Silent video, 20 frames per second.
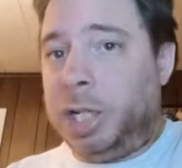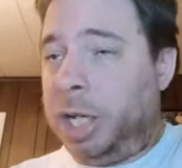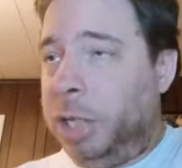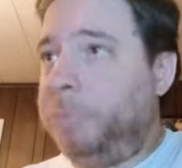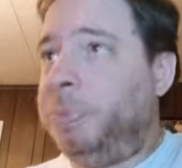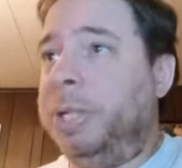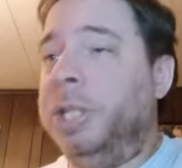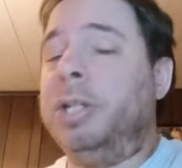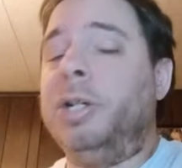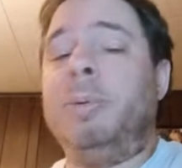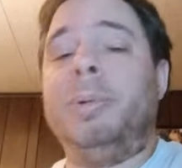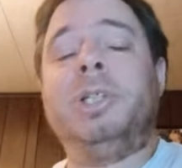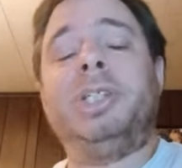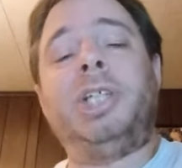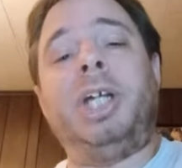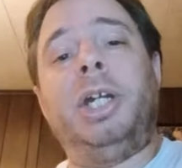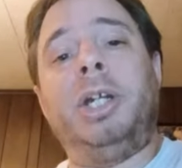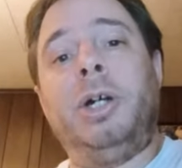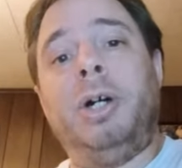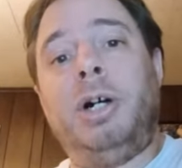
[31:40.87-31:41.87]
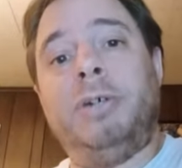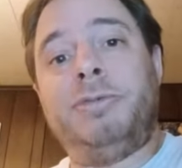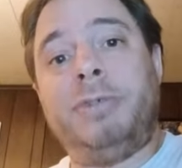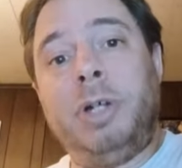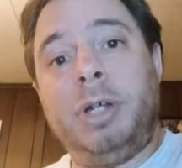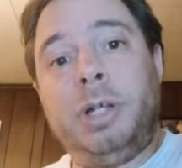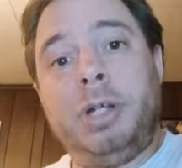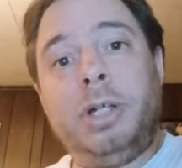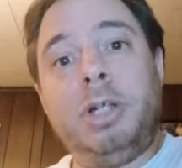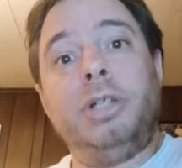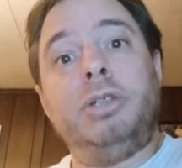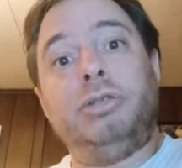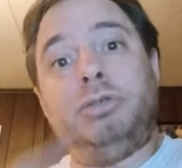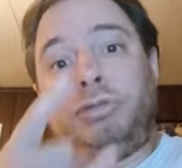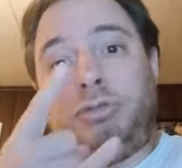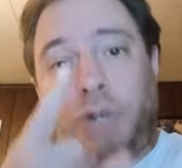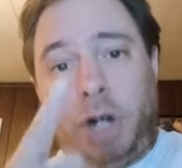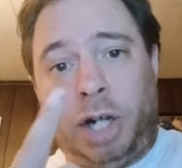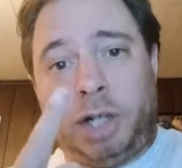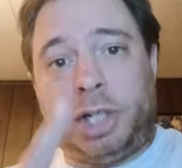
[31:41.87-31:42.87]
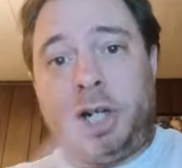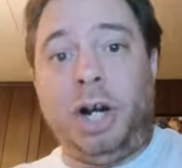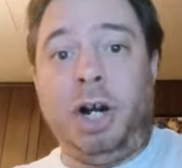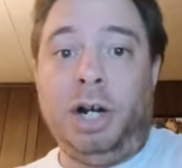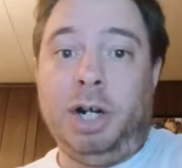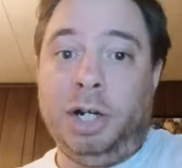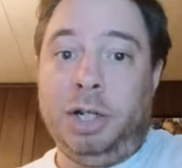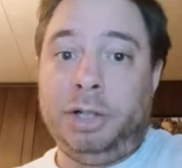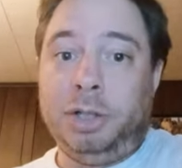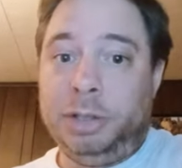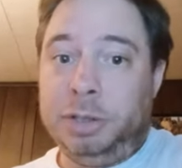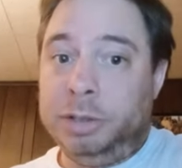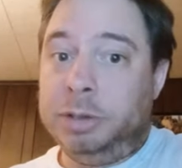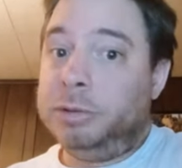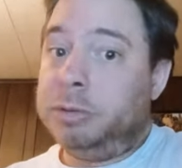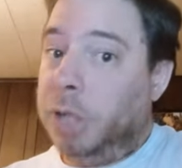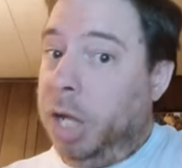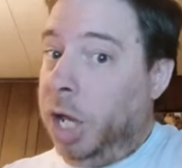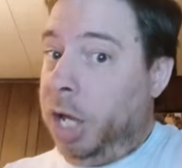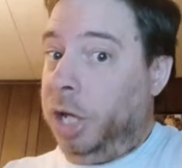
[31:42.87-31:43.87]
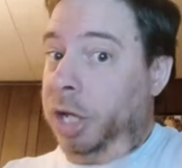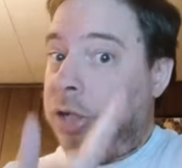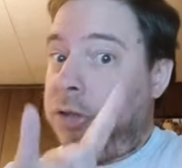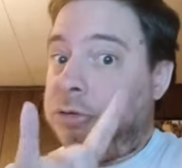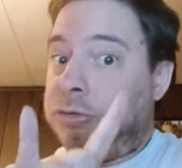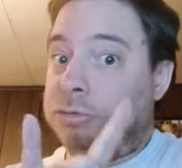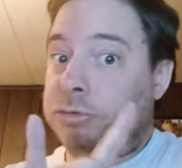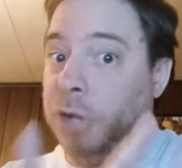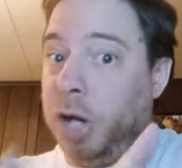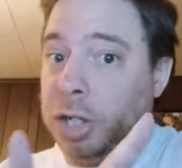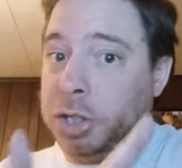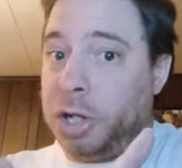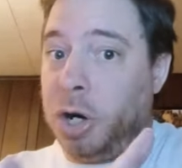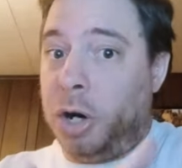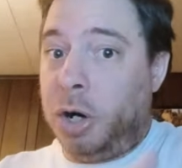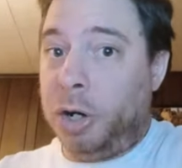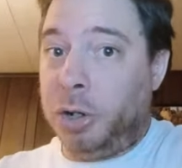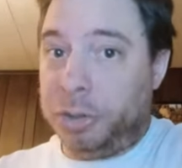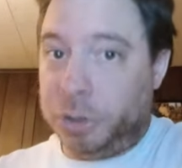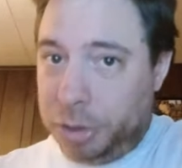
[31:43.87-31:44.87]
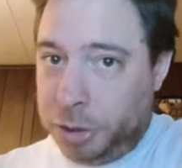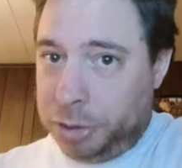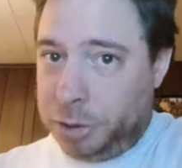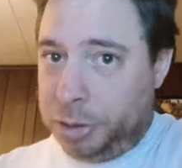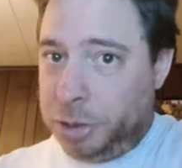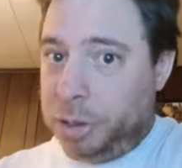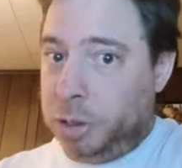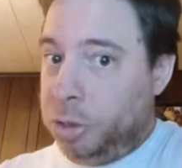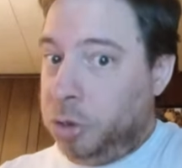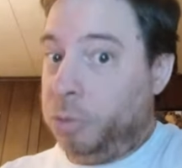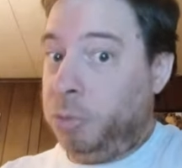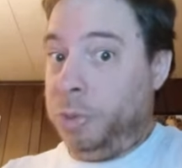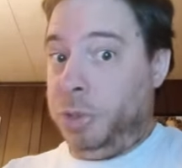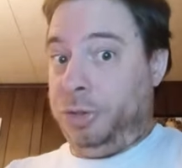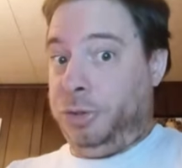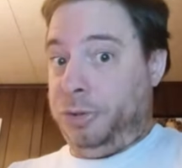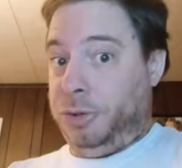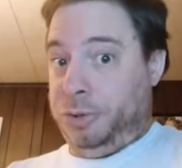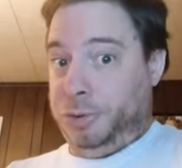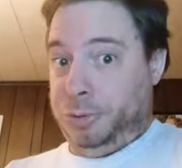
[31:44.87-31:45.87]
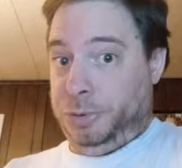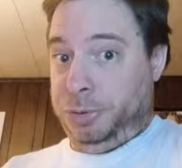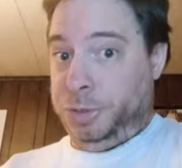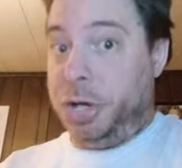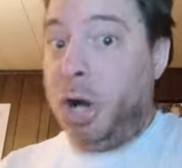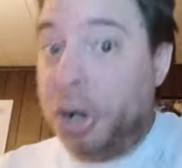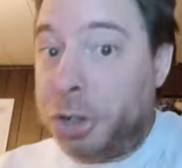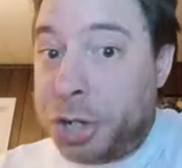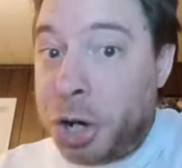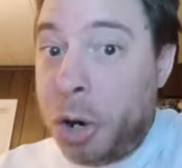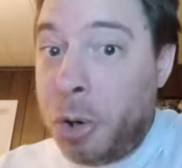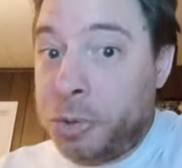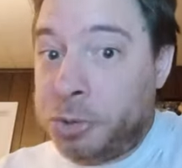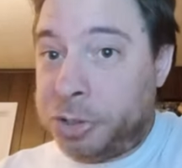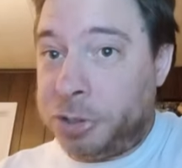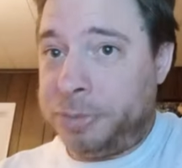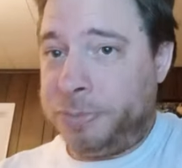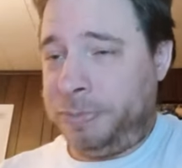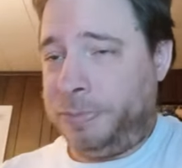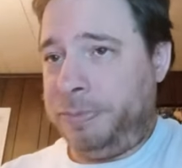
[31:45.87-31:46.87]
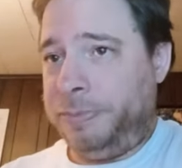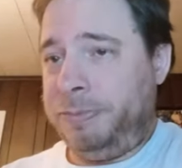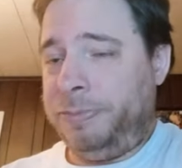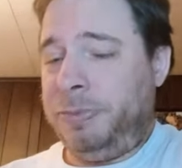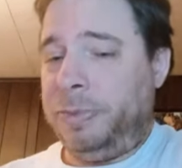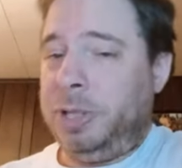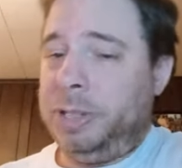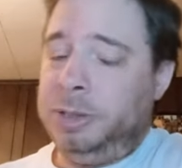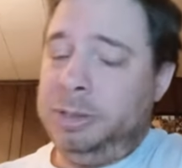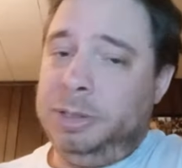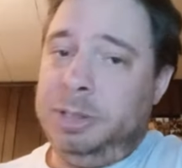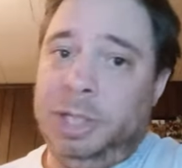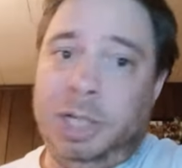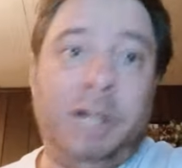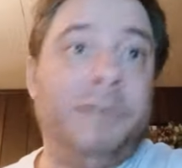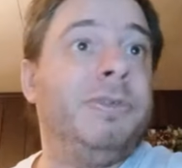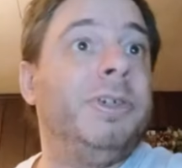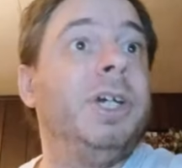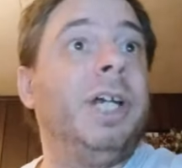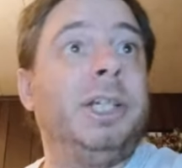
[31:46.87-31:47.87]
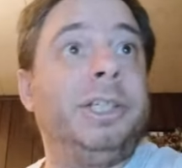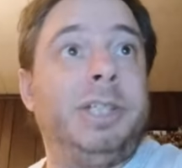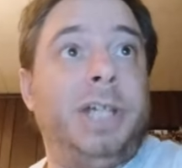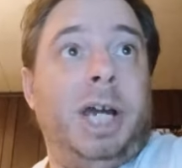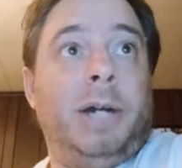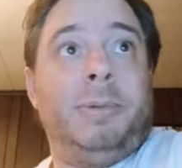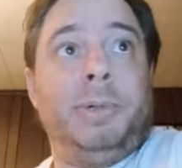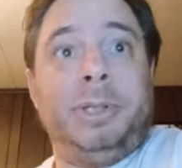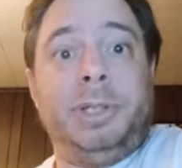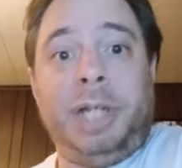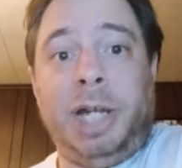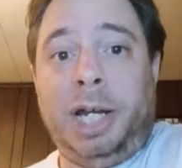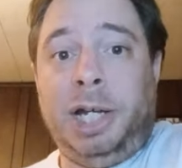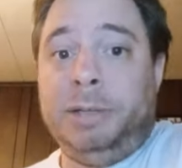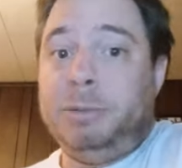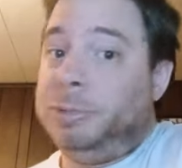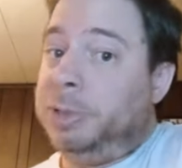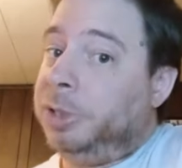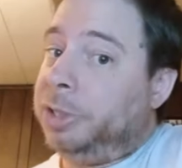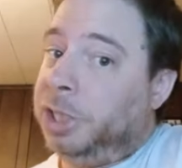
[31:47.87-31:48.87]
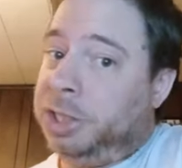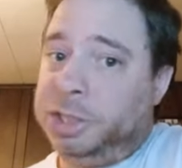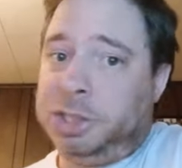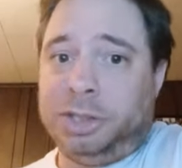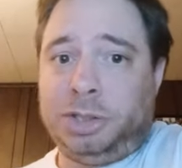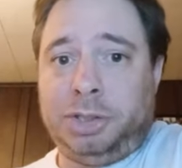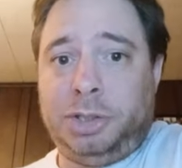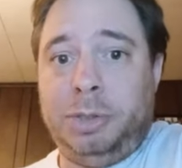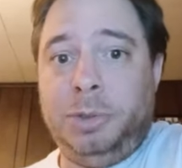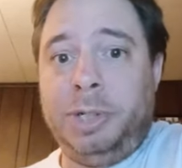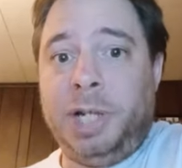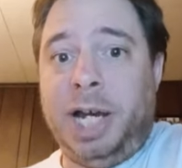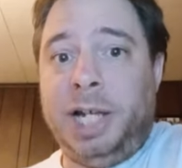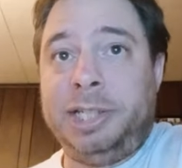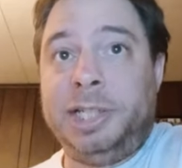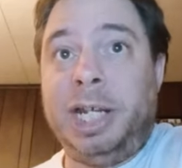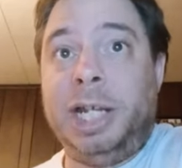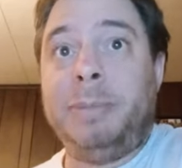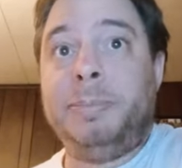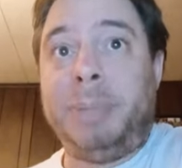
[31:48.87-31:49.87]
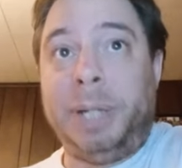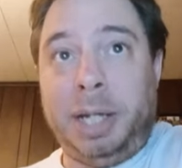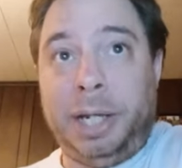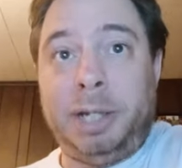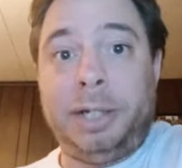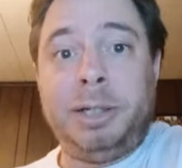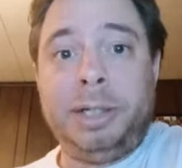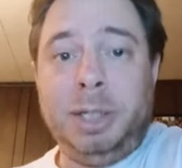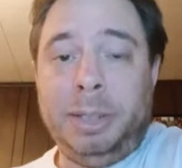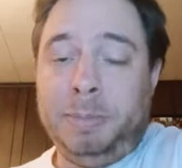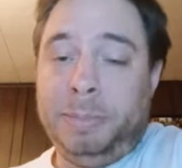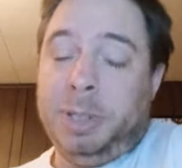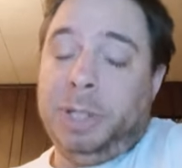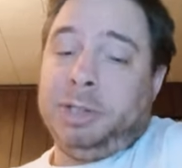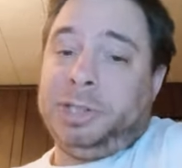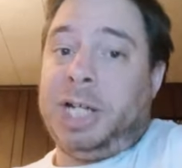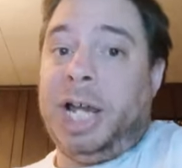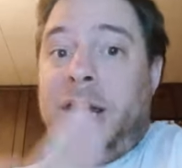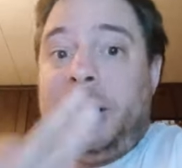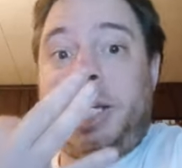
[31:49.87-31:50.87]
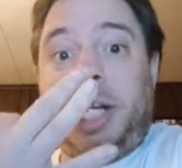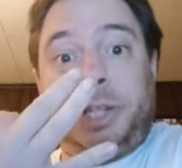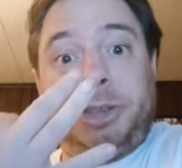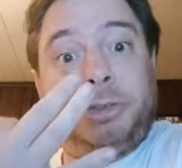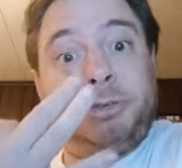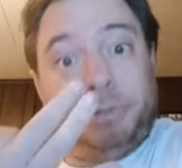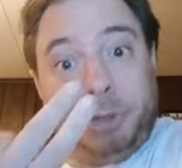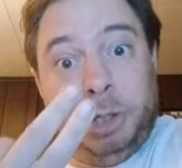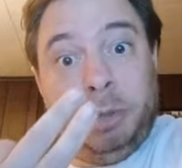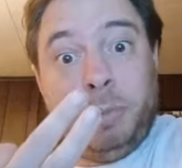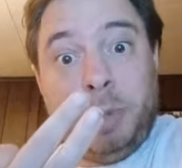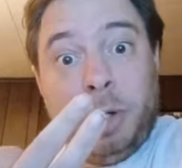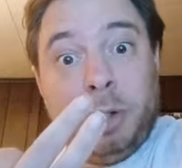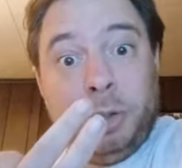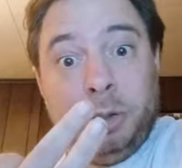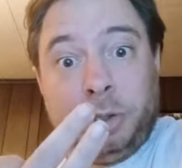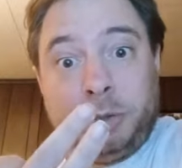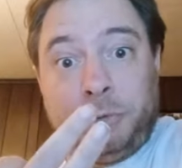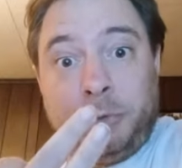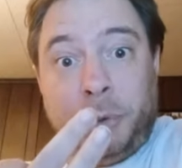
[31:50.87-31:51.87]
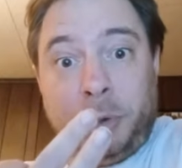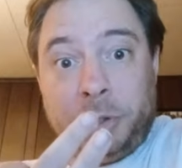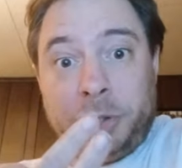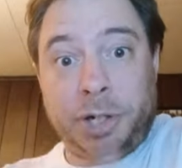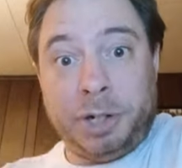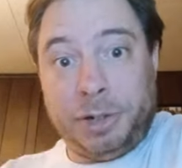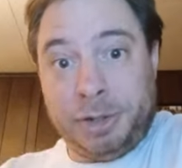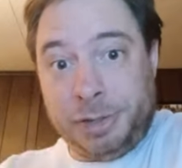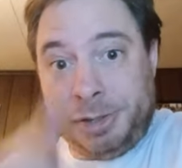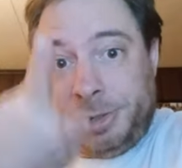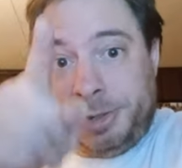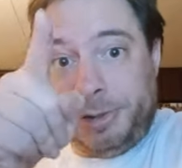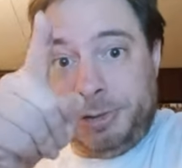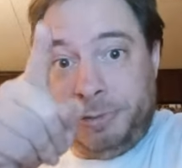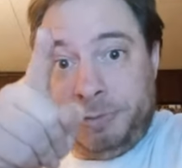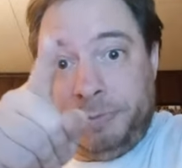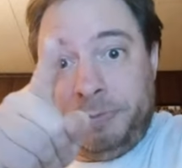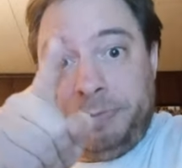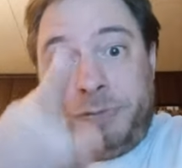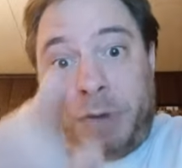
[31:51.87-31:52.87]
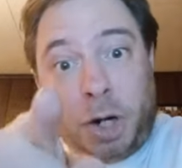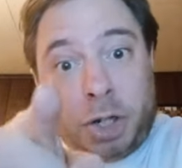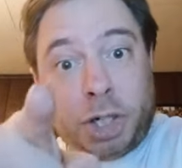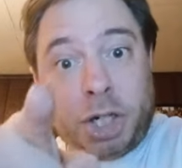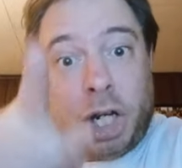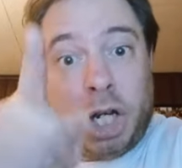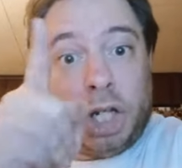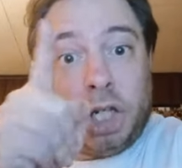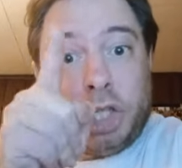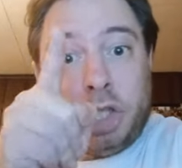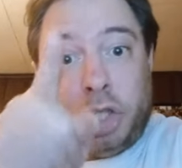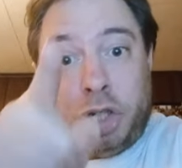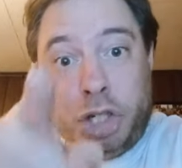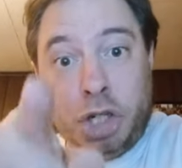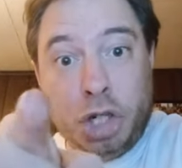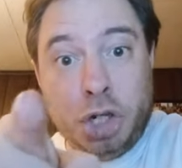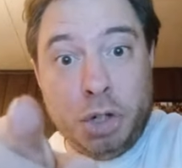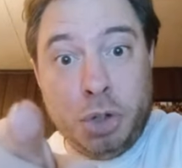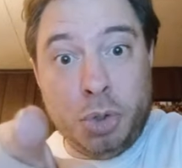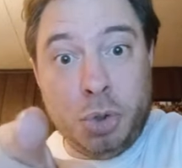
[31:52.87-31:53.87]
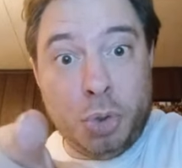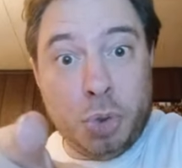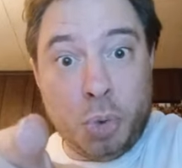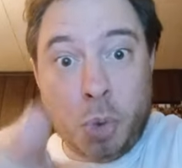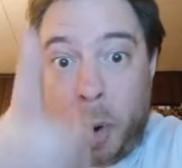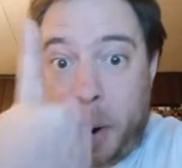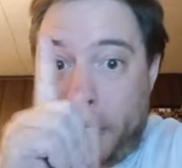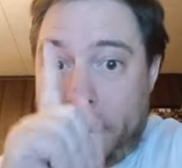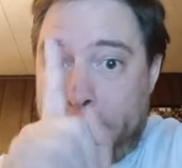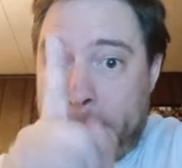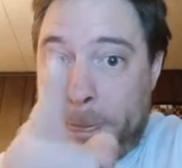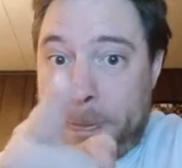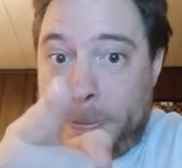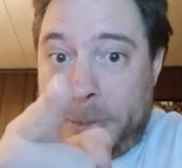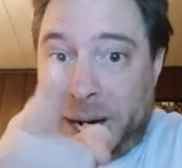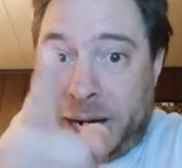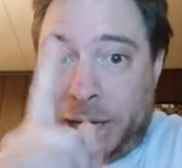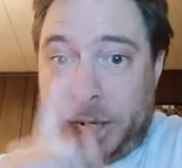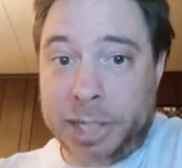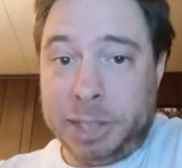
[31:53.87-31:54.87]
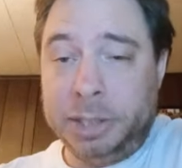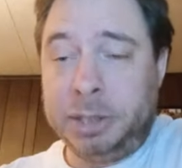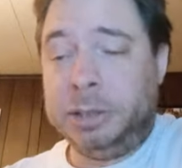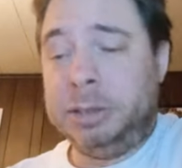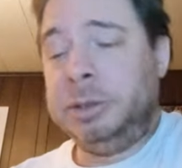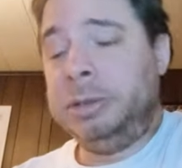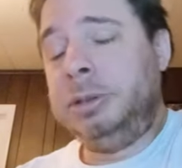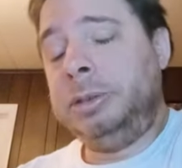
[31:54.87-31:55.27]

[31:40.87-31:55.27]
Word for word: I'm Peter Gilmour signing off. Rock on and rock hard with your cookout. And if you're not down with that, well, that's just too goddamn bad. Because I got three words for you. Fuck you, man.